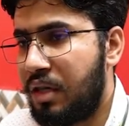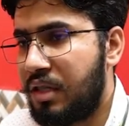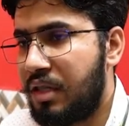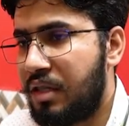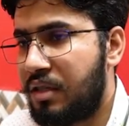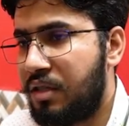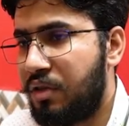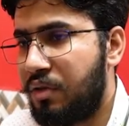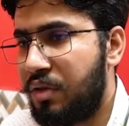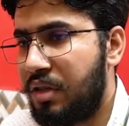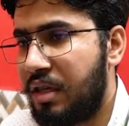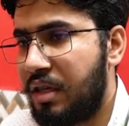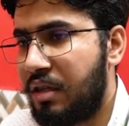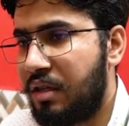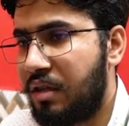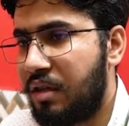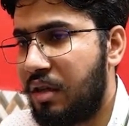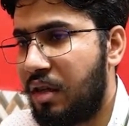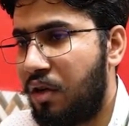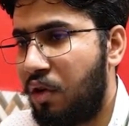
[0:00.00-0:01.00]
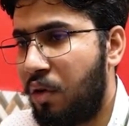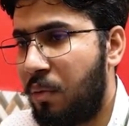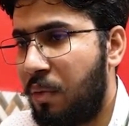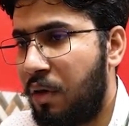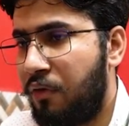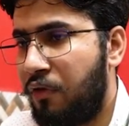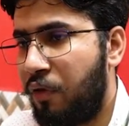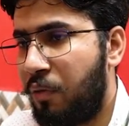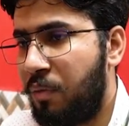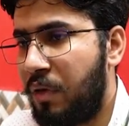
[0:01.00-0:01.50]
just using the normal
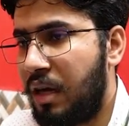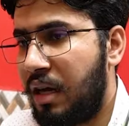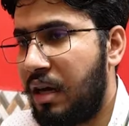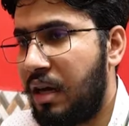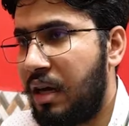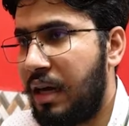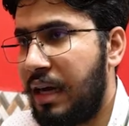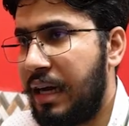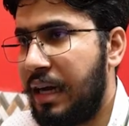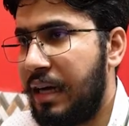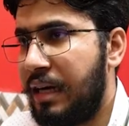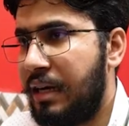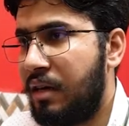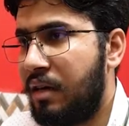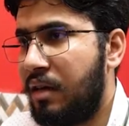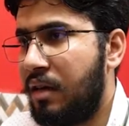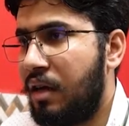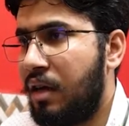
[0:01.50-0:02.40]
formula, and